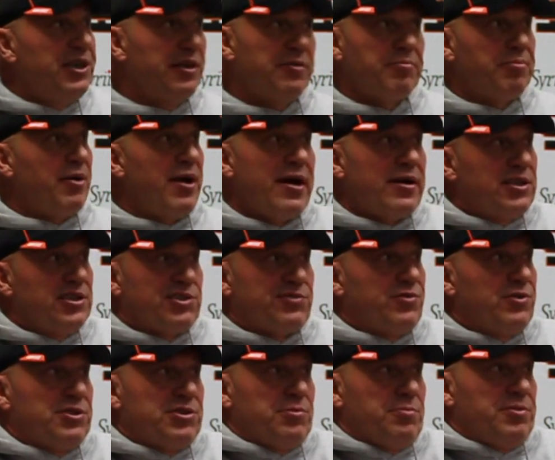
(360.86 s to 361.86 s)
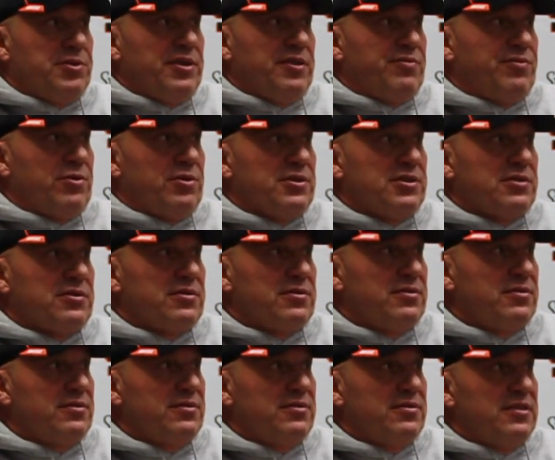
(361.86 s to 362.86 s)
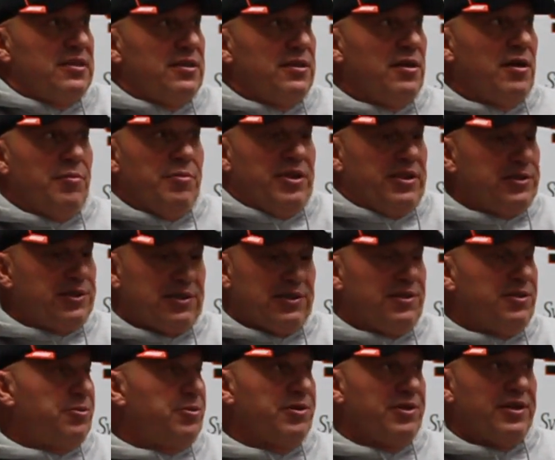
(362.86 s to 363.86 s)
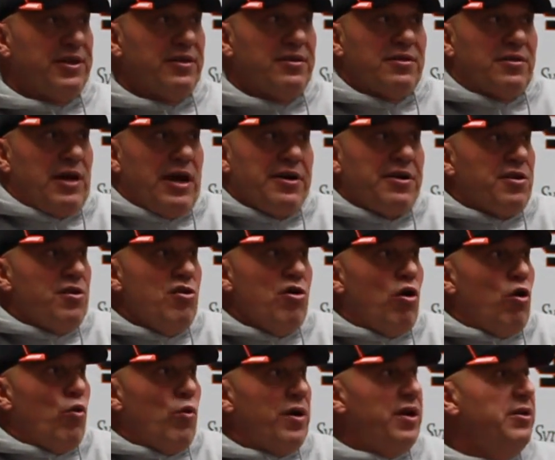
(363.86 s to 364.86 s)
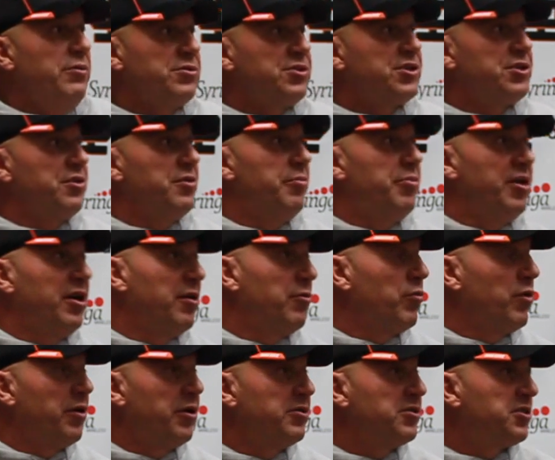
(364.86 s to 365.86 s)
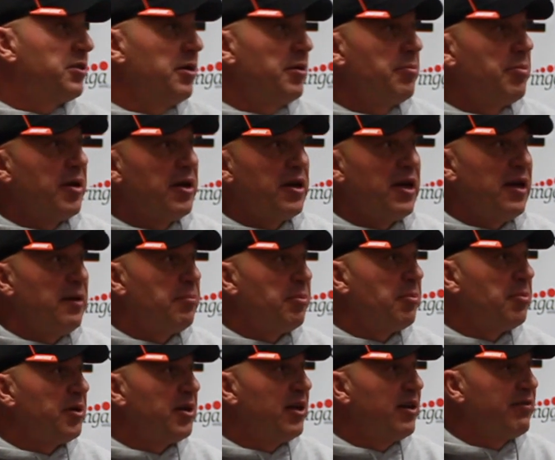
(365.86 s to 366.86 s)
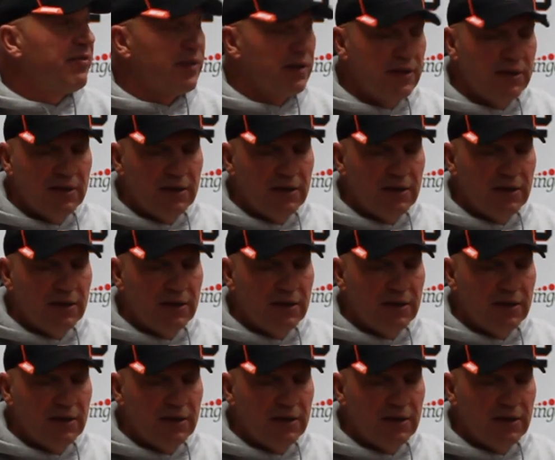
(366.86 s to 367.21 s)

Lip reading: He hadn't practiced for us or played for us. I mean, that's literally, I didn't know what he was going to be and what he was going to be capable of.